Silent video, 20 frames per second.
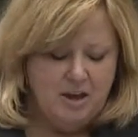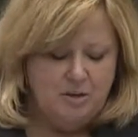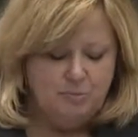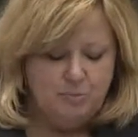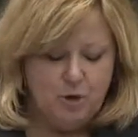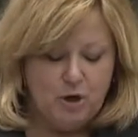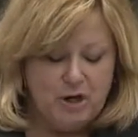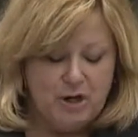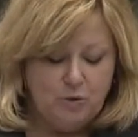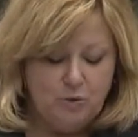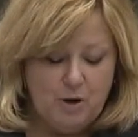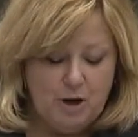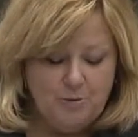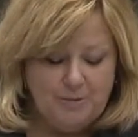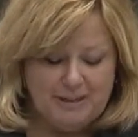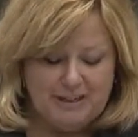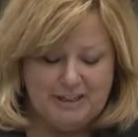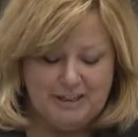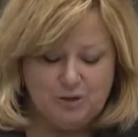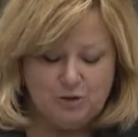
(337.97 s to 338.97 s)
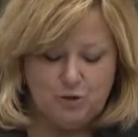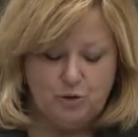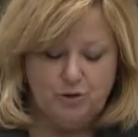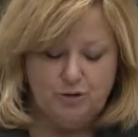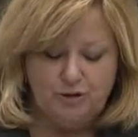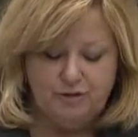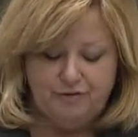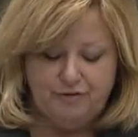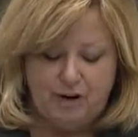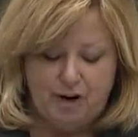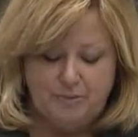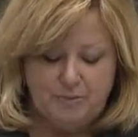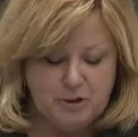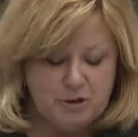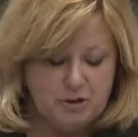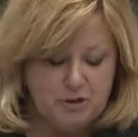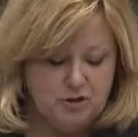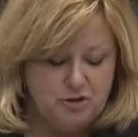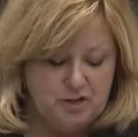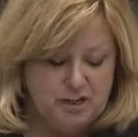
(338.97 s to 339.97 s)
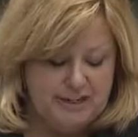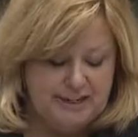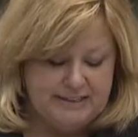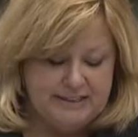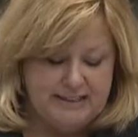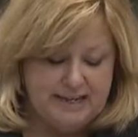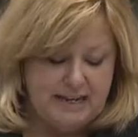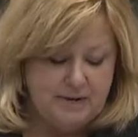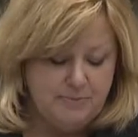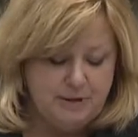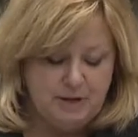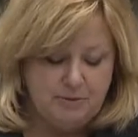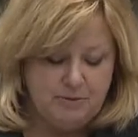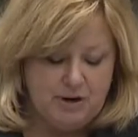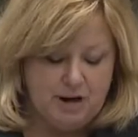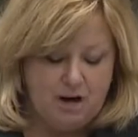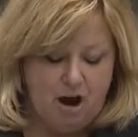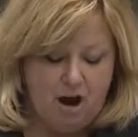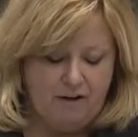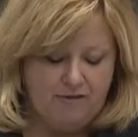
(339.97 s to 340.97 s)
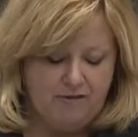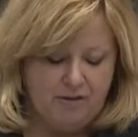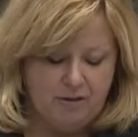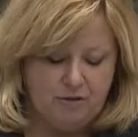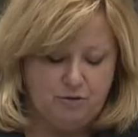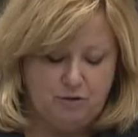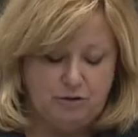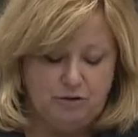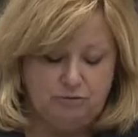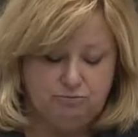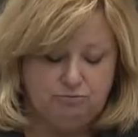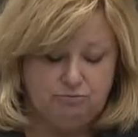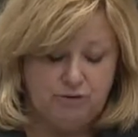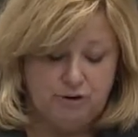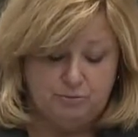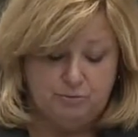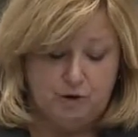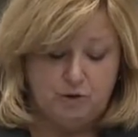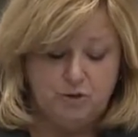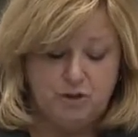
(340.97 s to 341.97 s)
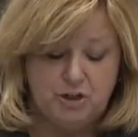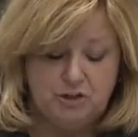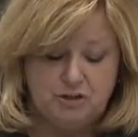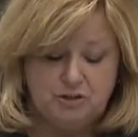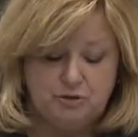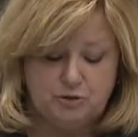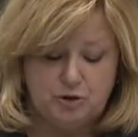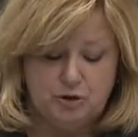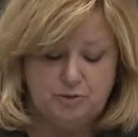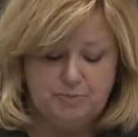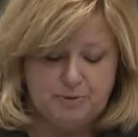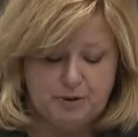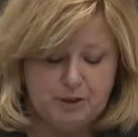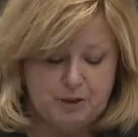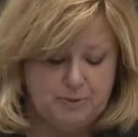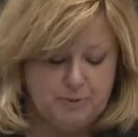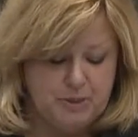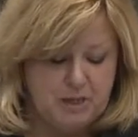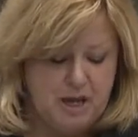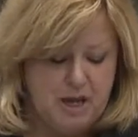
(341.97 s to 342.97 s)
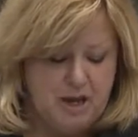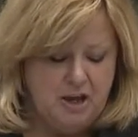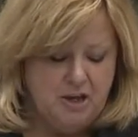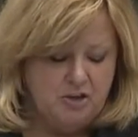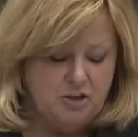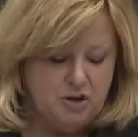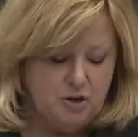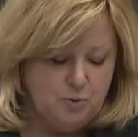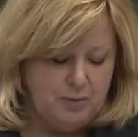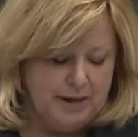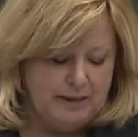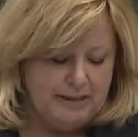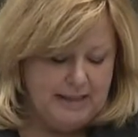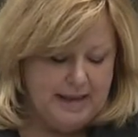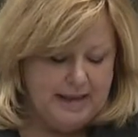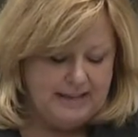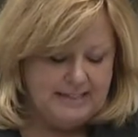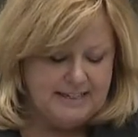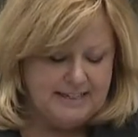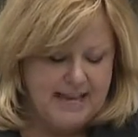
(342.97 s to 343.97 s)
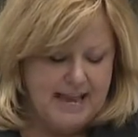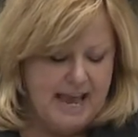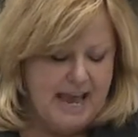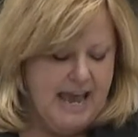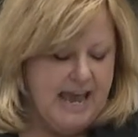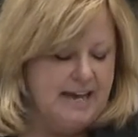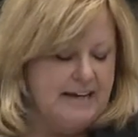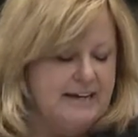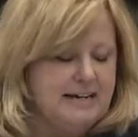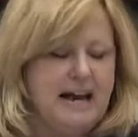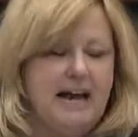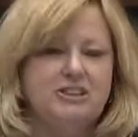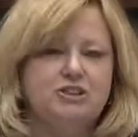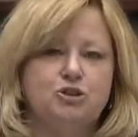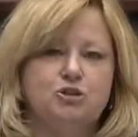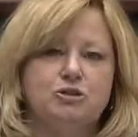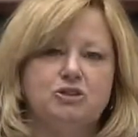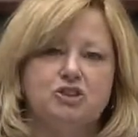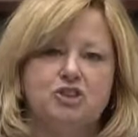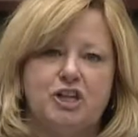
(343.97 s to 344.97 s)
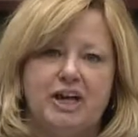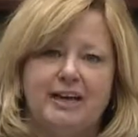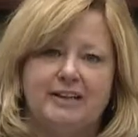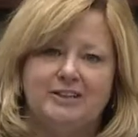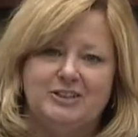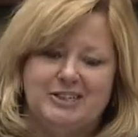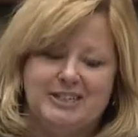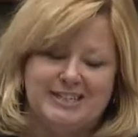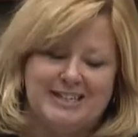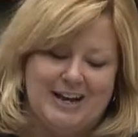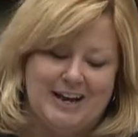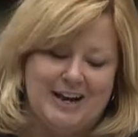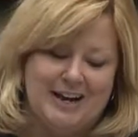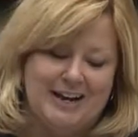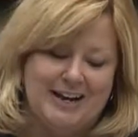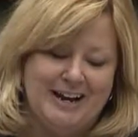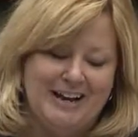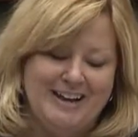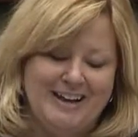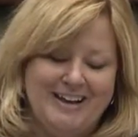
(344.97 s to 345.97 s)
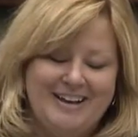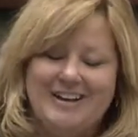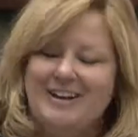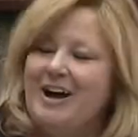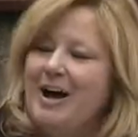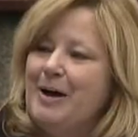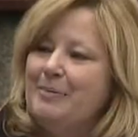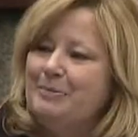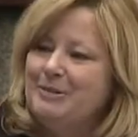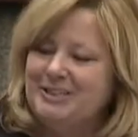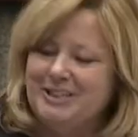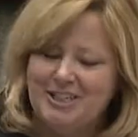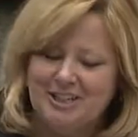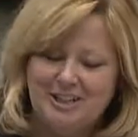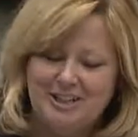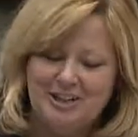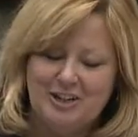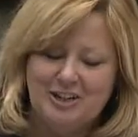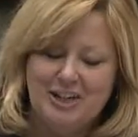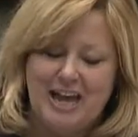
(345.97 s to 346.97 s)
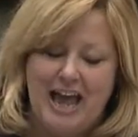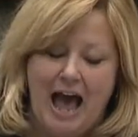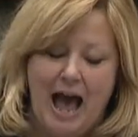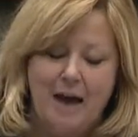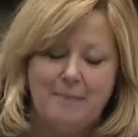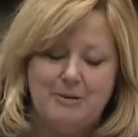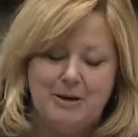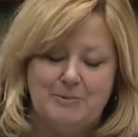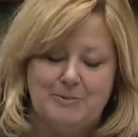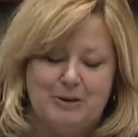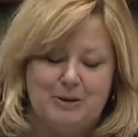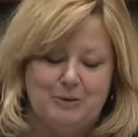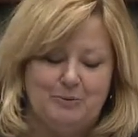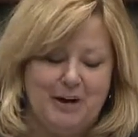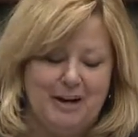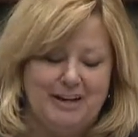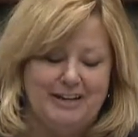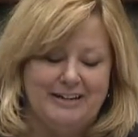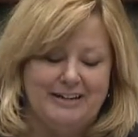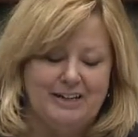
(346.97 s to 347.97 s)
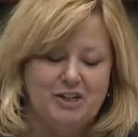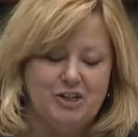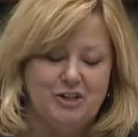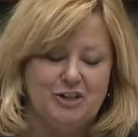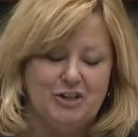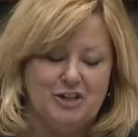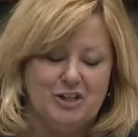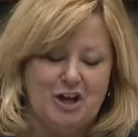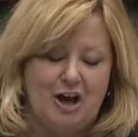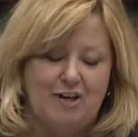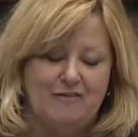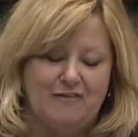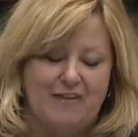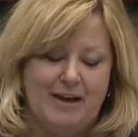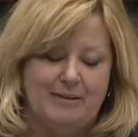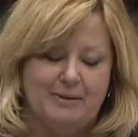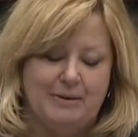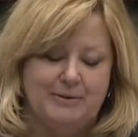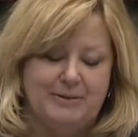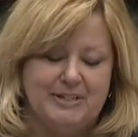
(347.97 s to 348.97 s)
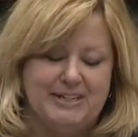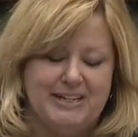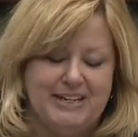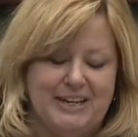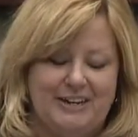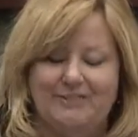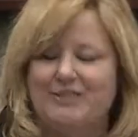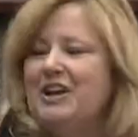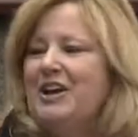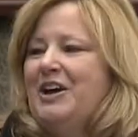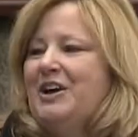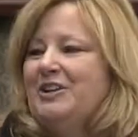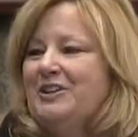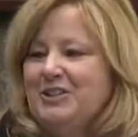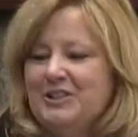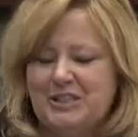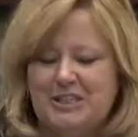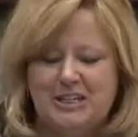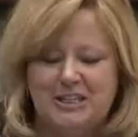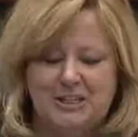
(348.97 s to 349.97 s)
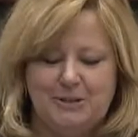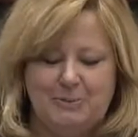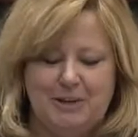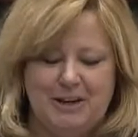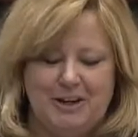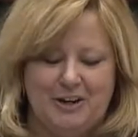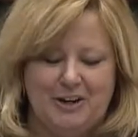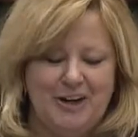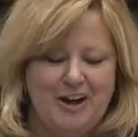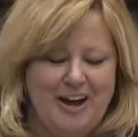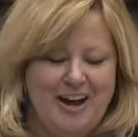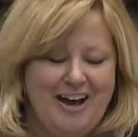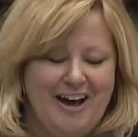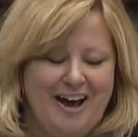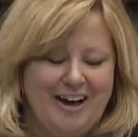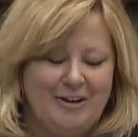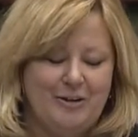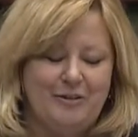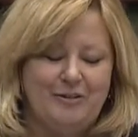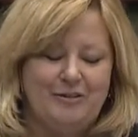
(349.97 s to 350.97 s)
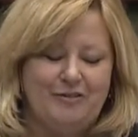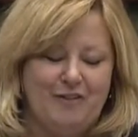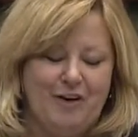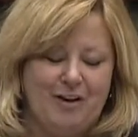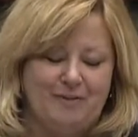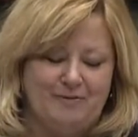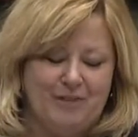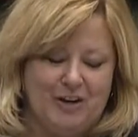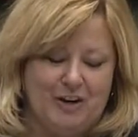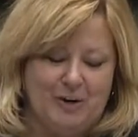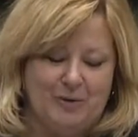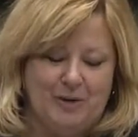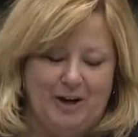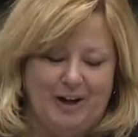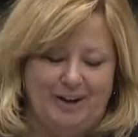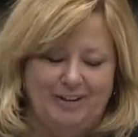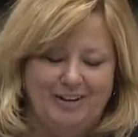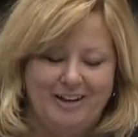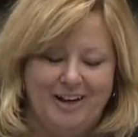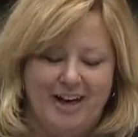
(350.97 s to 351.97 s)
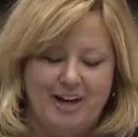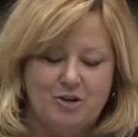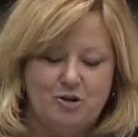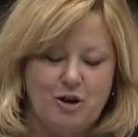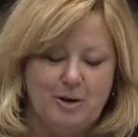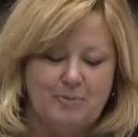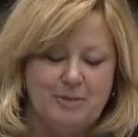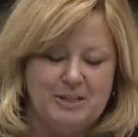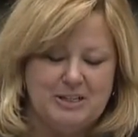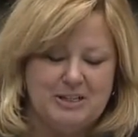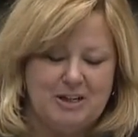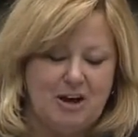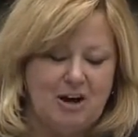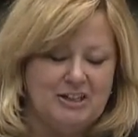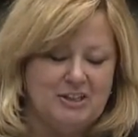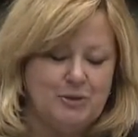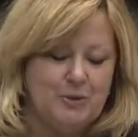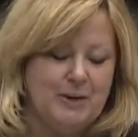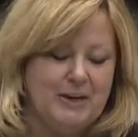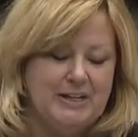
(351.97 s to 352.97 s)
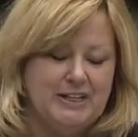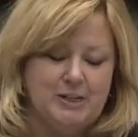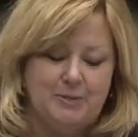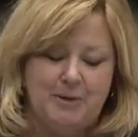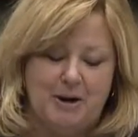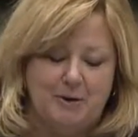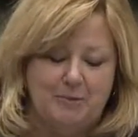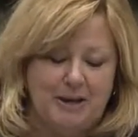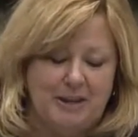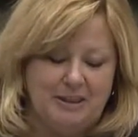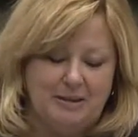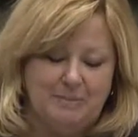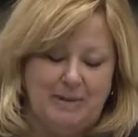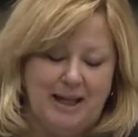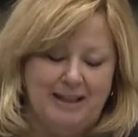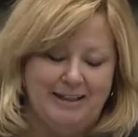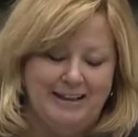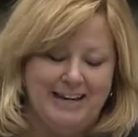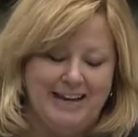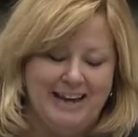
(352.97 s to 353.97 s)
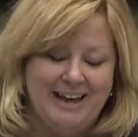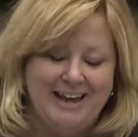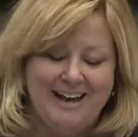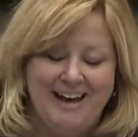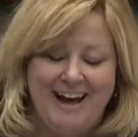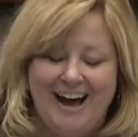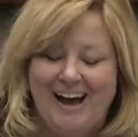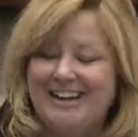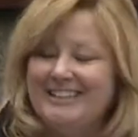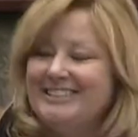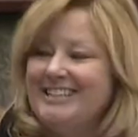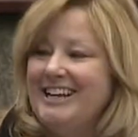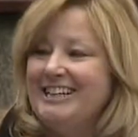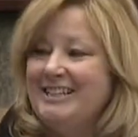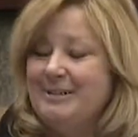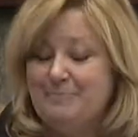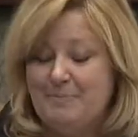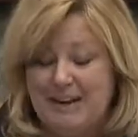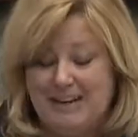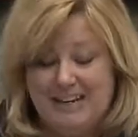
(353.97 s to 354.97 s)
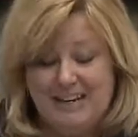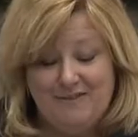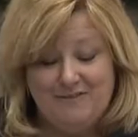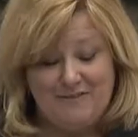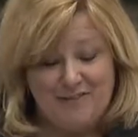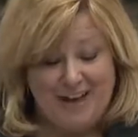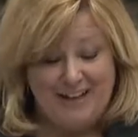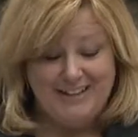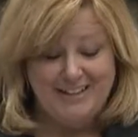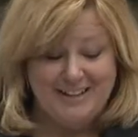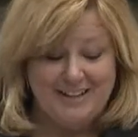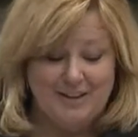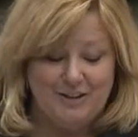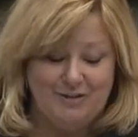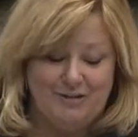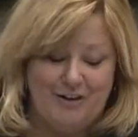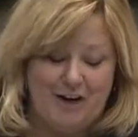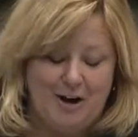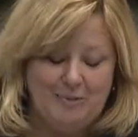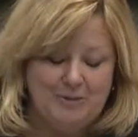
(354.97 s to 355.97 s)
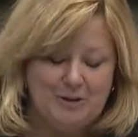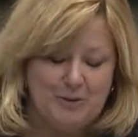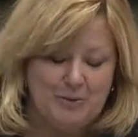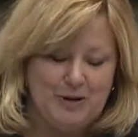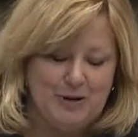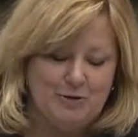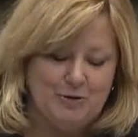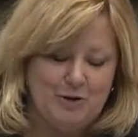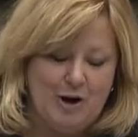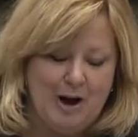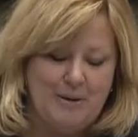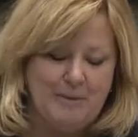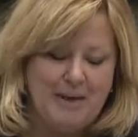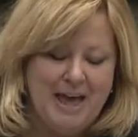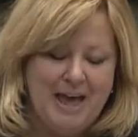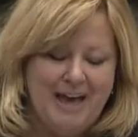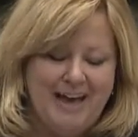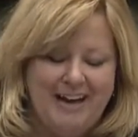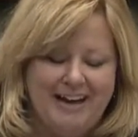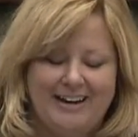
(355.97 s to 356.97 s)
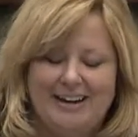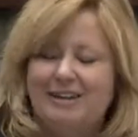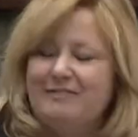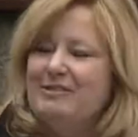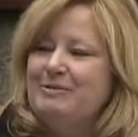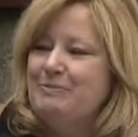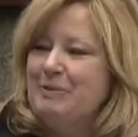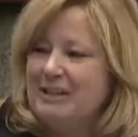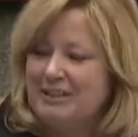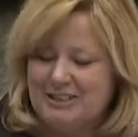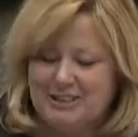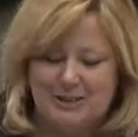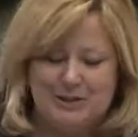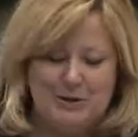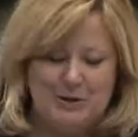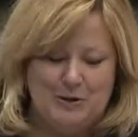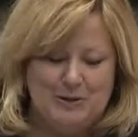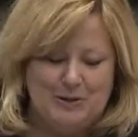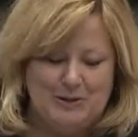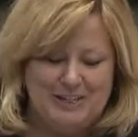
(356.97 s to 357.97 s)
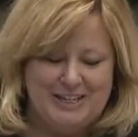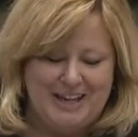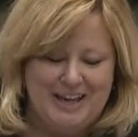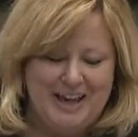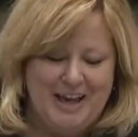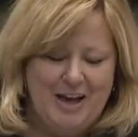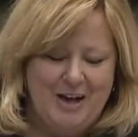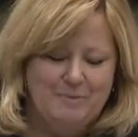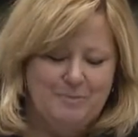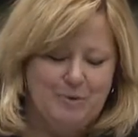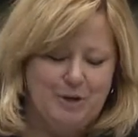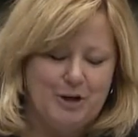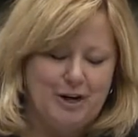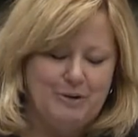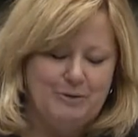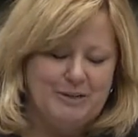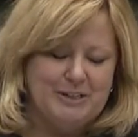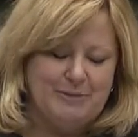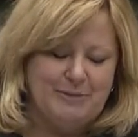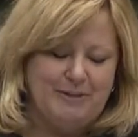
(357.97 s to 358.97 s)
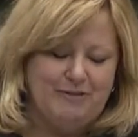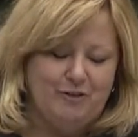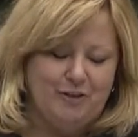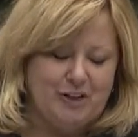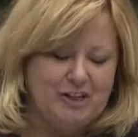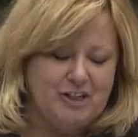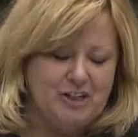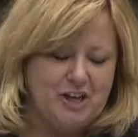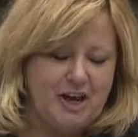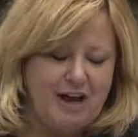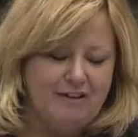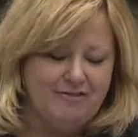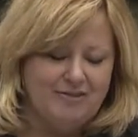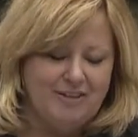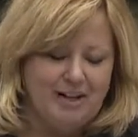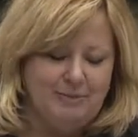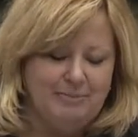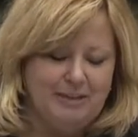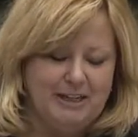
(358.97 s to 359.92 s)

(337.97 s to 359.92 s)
Murray and Wilma controlled their farm's nutrient and sediment runoff through erosion control berms, new wetlands, and a natural channel design. I'm particularly happy about the recognition the Scott family received. You see, Speaker, I know the farm very well. I grew up with Scott twins, Maribeth and Melanie. I attended many events at their farm as we grew up, and I even picked stones. Murray was my 4-H calf club